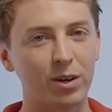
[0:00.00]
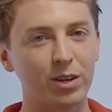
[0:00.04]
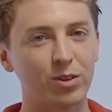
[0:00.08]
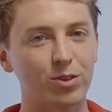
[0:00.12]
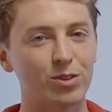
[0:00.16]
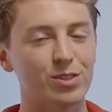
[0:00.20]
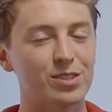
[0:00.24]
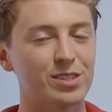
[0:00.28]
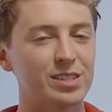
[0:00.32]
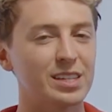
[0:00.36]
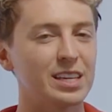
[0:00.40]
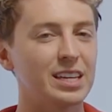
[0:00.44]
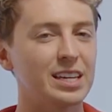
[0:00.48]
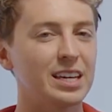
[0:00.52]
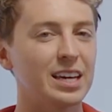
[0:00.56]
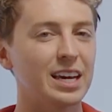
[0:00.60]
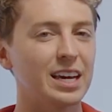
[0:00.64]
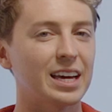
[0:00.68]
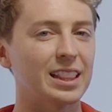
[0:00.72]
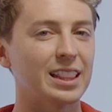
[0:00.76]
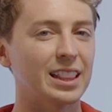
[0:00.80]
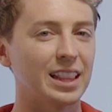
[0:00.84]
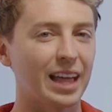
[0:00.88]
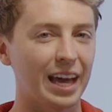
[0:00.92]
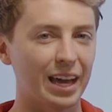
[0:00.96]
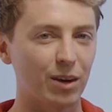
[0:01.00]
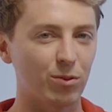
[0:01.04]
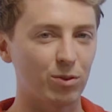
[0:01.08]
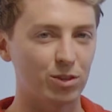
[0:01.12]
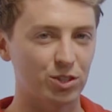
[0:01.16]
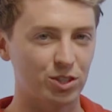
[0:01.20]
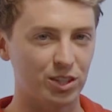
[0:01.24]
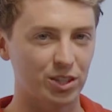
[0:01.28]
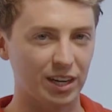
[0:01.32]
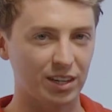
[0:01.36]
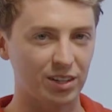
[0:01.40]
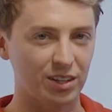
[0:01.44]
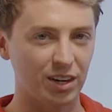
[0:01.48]
you'll see in language
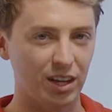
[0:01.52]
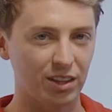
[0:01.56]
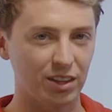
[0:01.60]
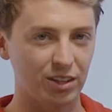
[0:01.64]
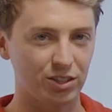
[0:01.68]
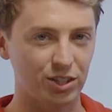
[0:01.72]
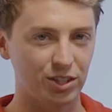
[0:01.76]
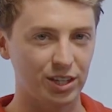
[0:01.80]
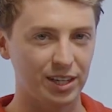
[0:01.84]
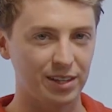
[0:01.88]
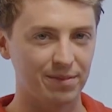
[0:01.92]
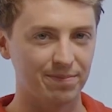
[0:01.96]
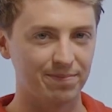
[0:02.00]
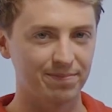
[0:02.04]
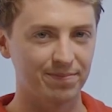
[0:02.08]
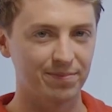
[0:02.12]
technology.